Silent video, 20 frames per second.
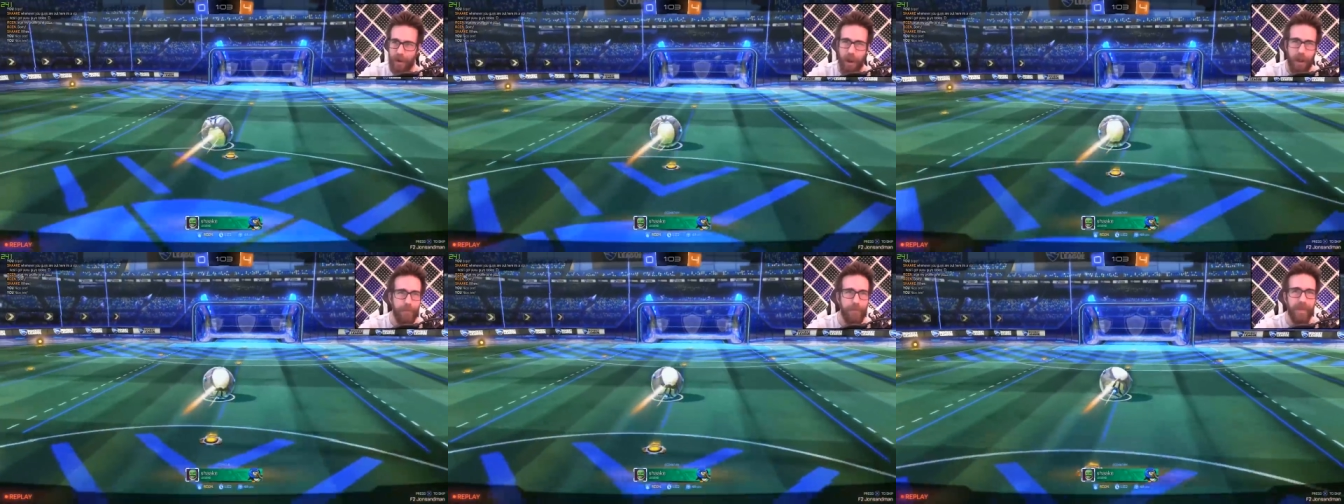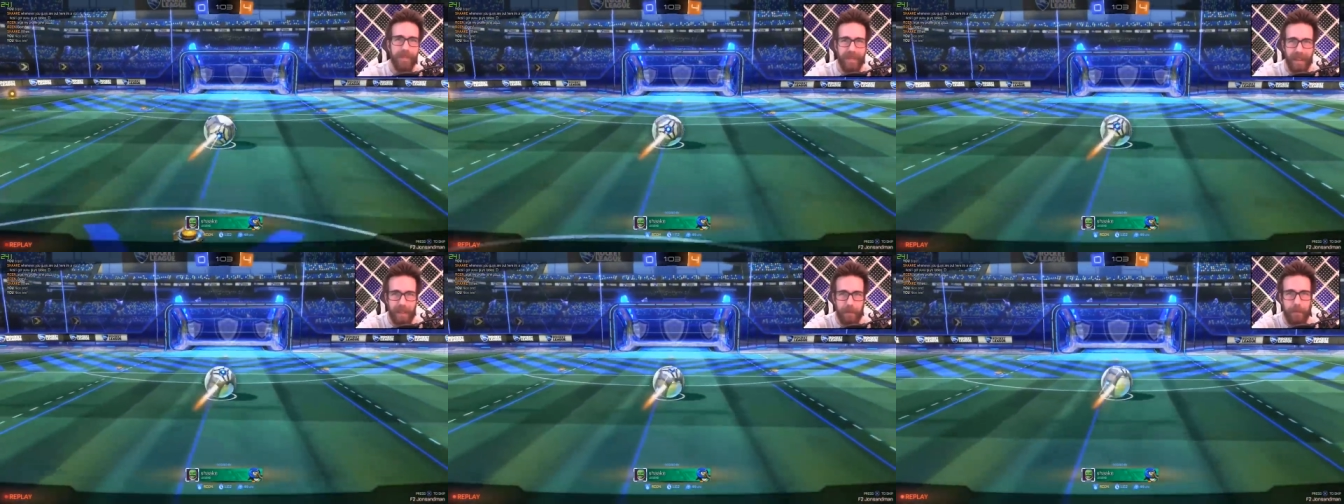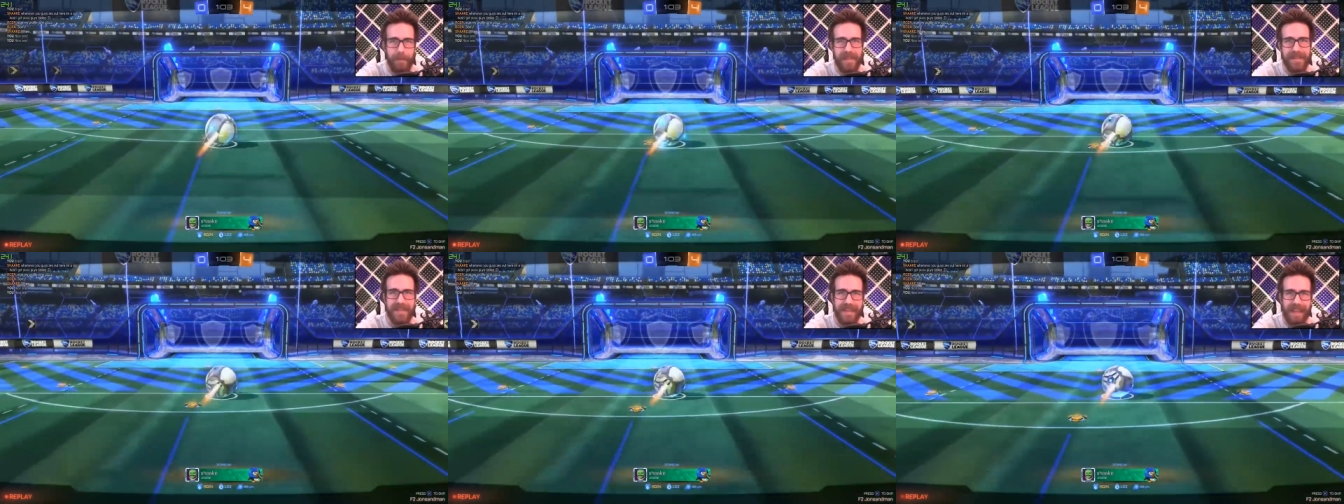I've been, like,
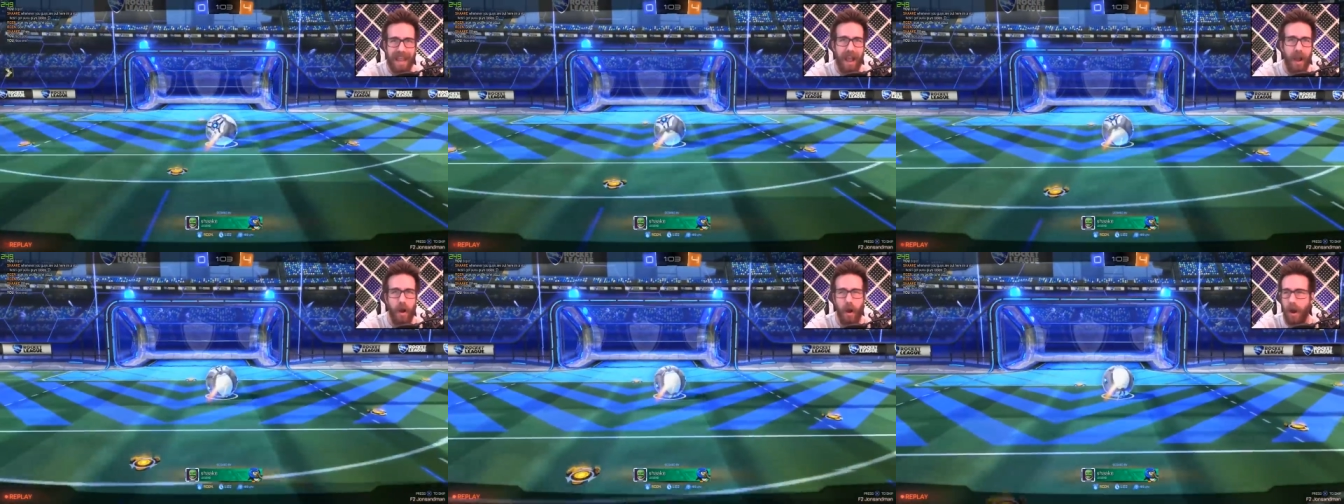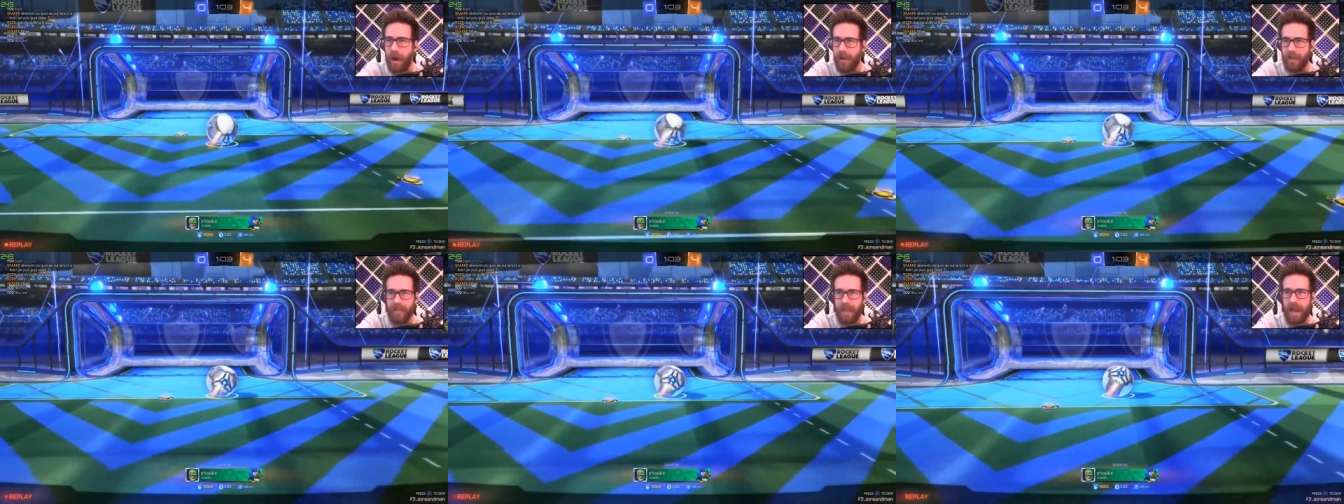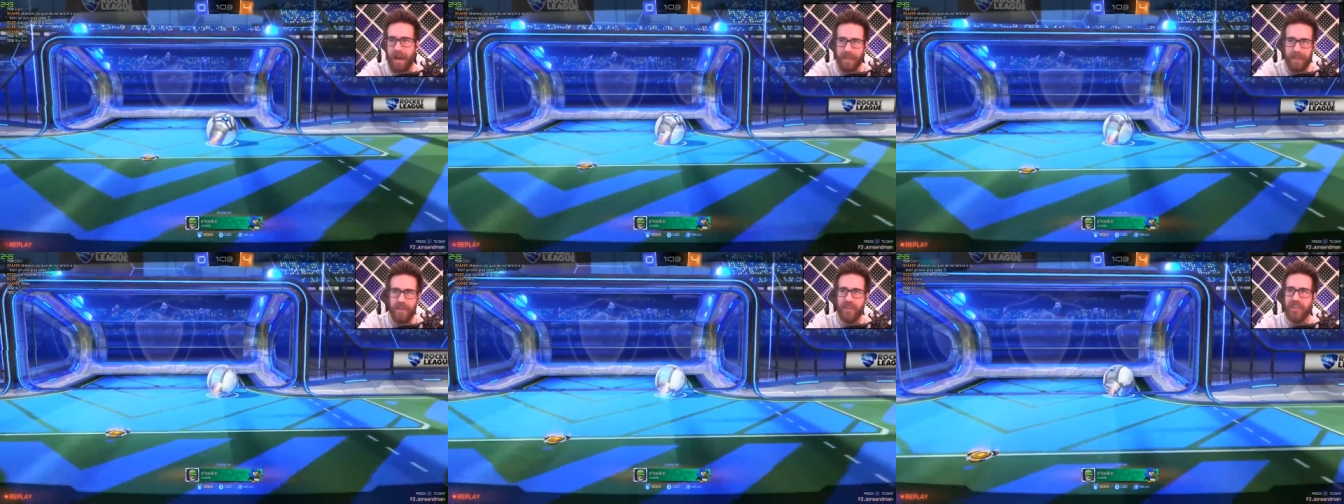missing out on a lot
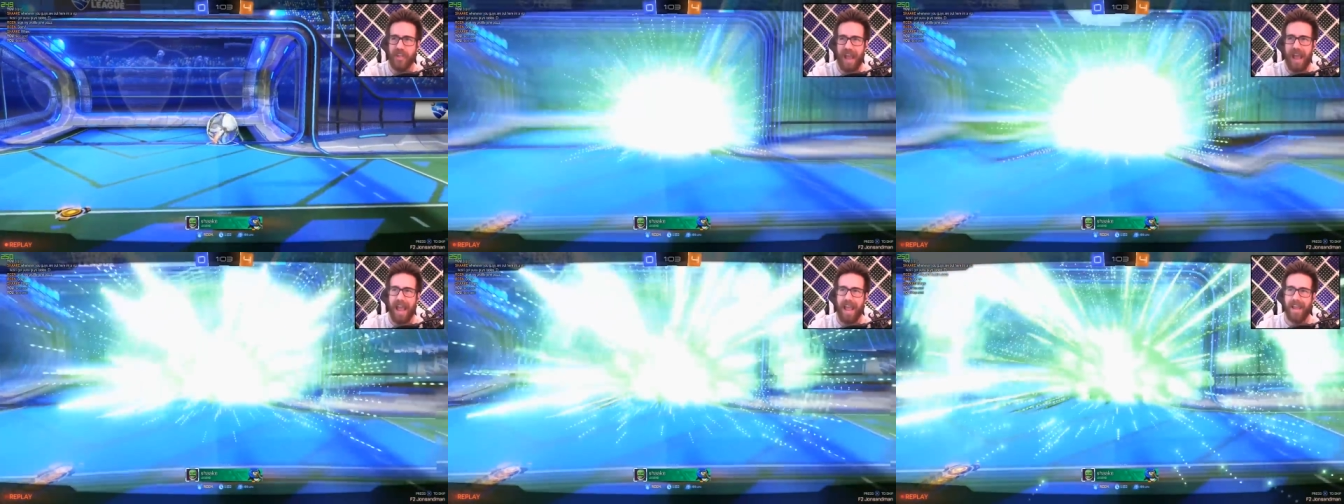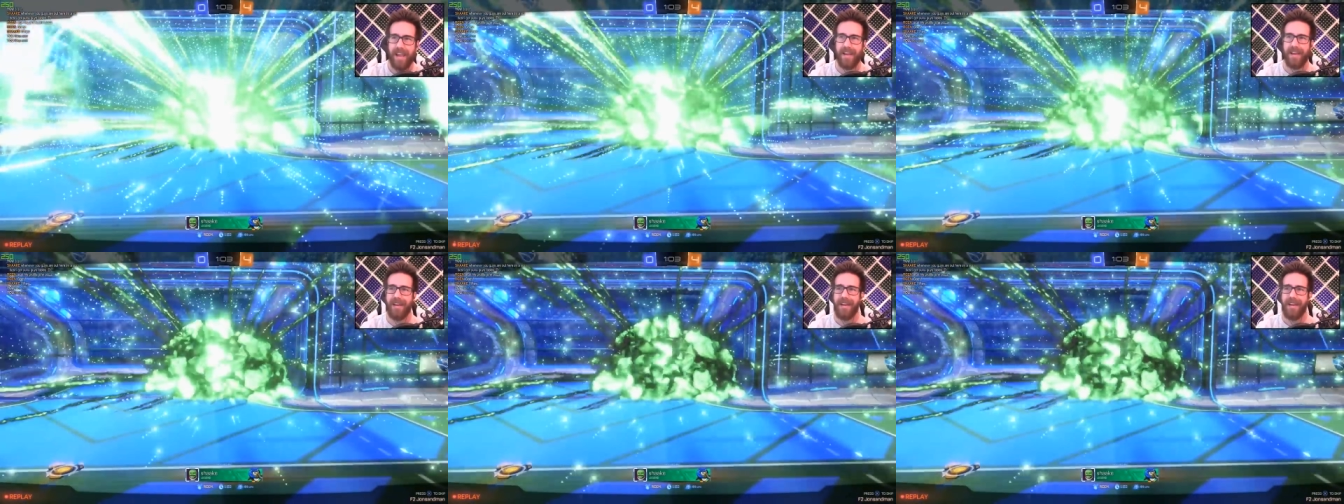of the chat.